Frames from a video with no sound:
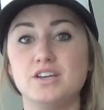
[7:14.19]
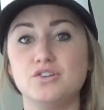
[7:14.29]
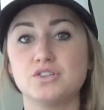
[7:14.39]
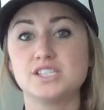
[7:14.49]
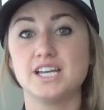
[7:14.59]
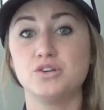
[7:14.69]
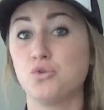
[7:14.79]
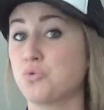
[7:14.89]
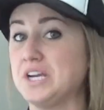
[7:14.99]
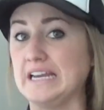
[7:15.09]
your skin
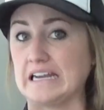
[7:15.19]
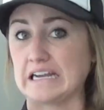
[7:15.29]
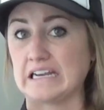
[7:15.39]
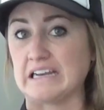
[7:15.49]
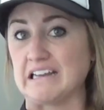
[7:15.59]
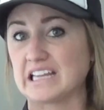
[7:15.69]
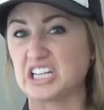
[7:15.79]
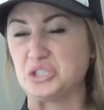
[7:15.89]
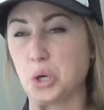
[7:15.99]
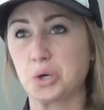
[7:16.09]
green, like
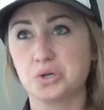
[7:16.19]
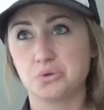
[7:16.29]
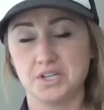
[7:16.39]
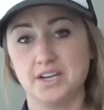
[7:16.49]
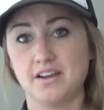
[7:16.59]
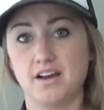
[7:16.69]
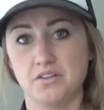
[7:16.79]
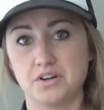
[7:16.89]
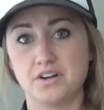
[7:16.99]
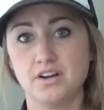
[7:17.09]
a dark green
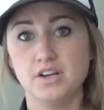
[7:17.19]
color.